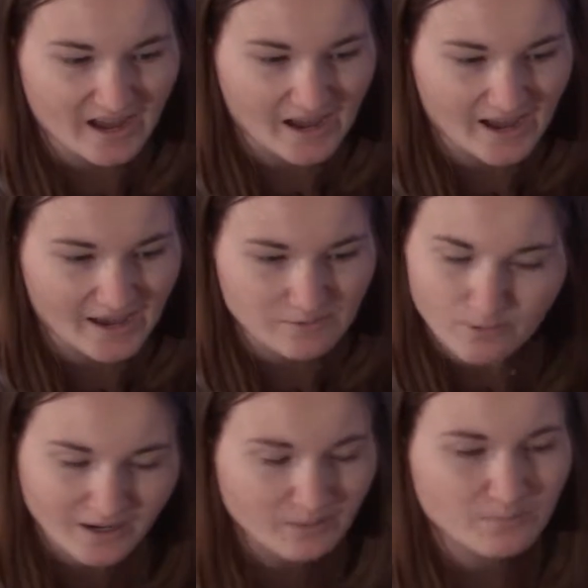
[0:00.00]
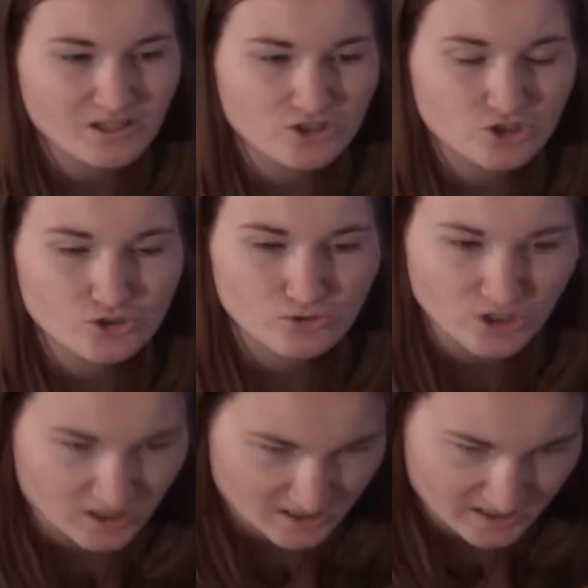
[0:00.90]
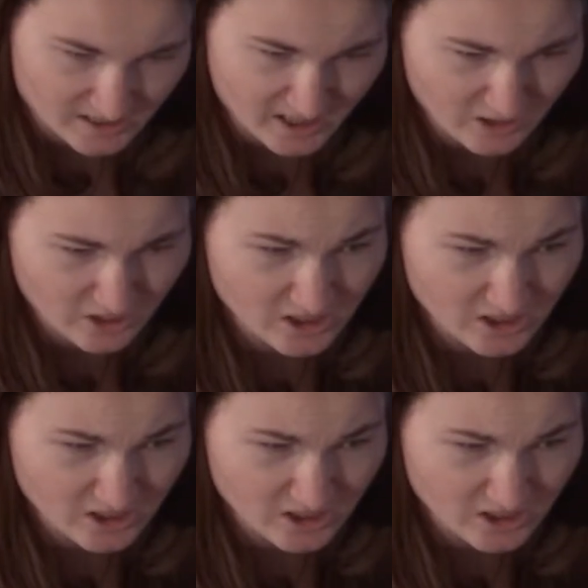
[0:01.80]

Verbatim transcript: I recommend you checking that out.